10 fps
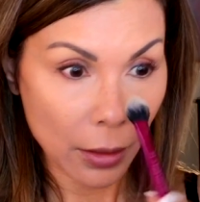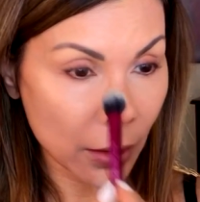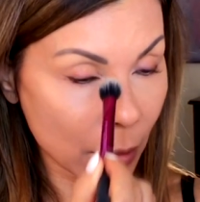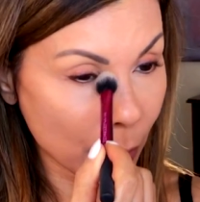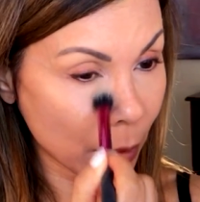
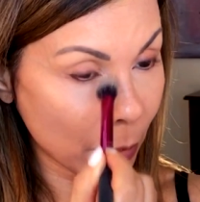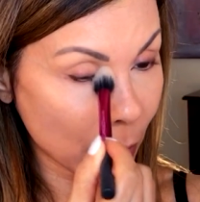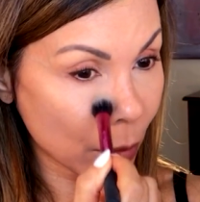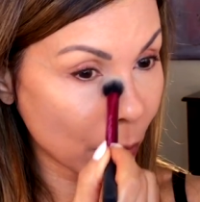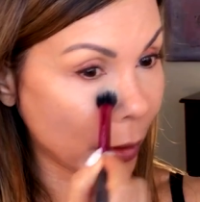that's pretty
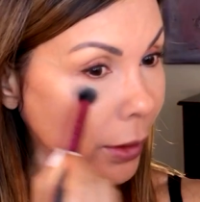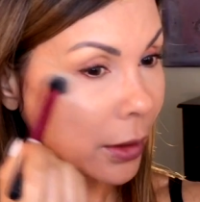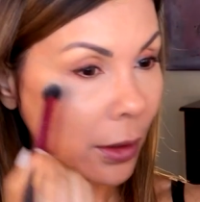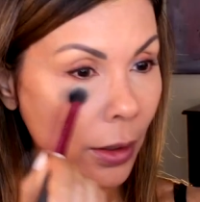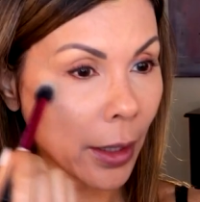much where I
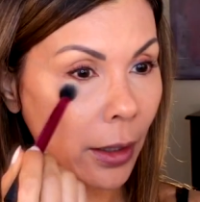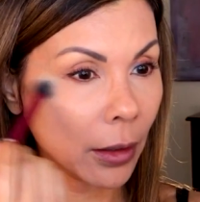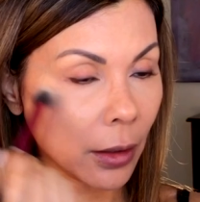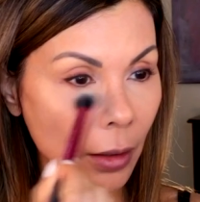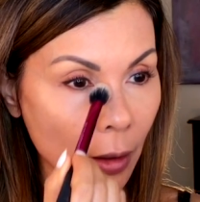did that.
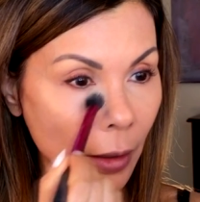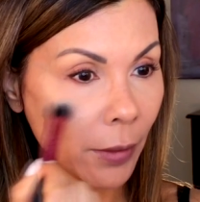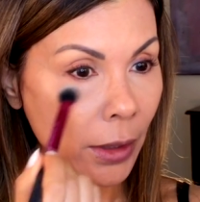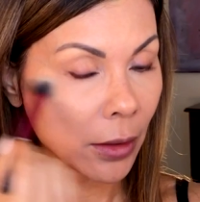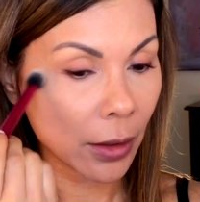
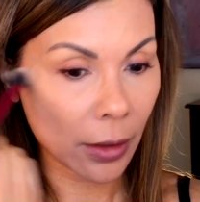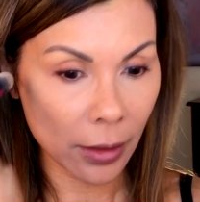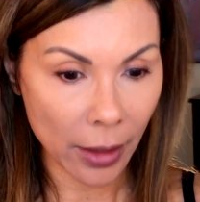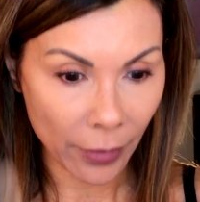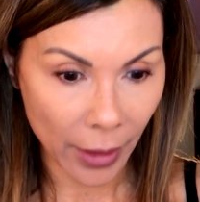And that's going to
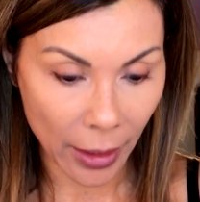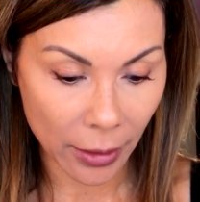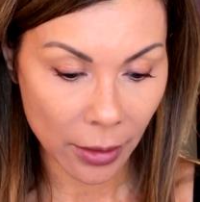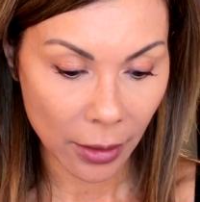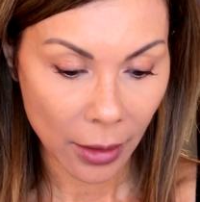set
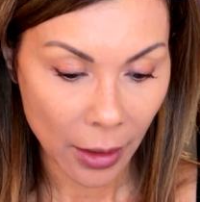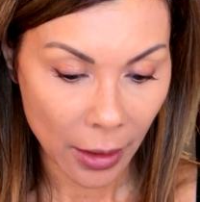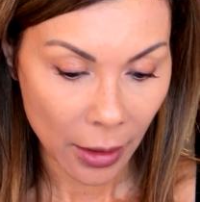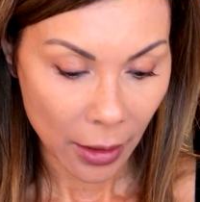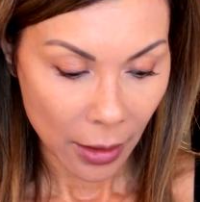that.
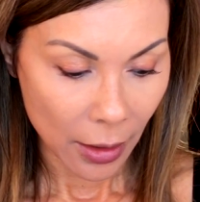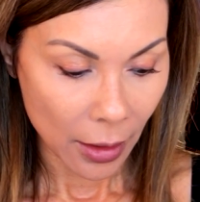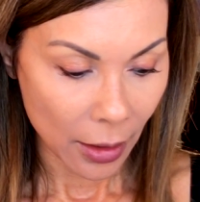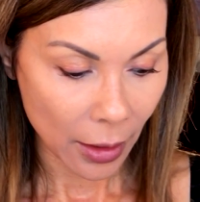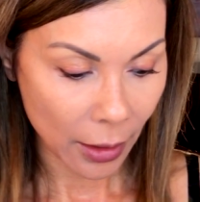
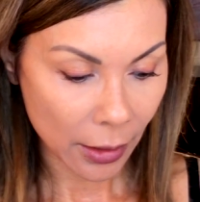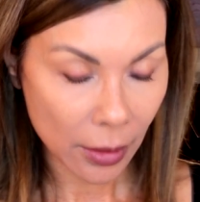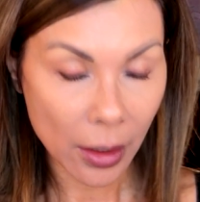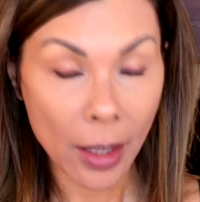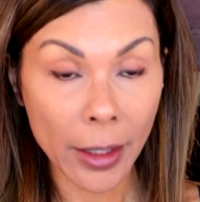and
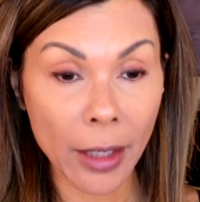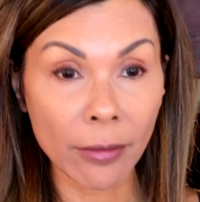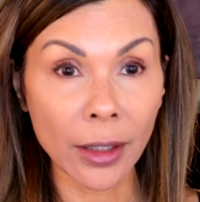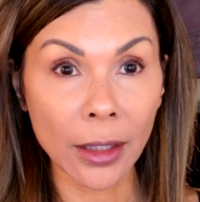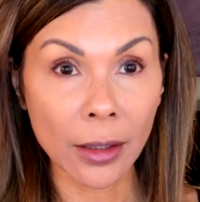it's not
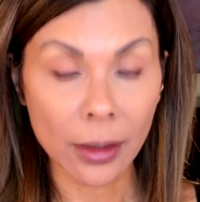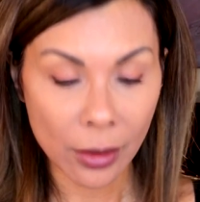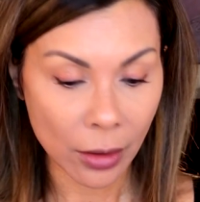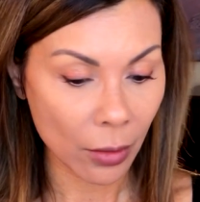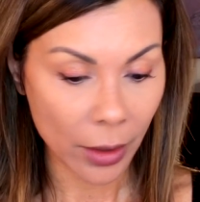heavy,
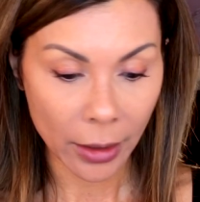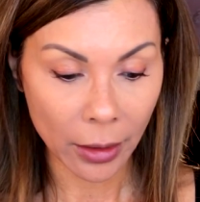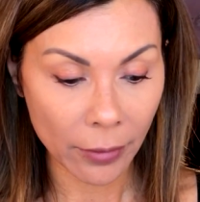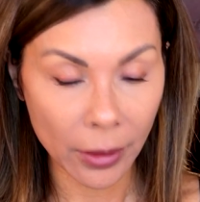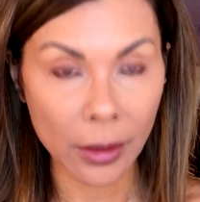so I
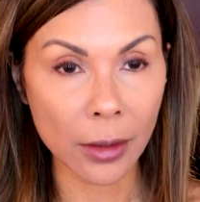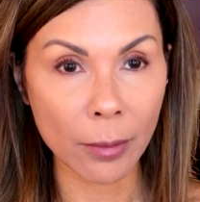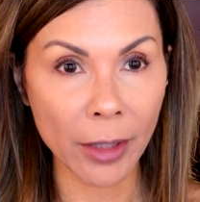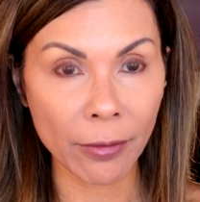love it. It's my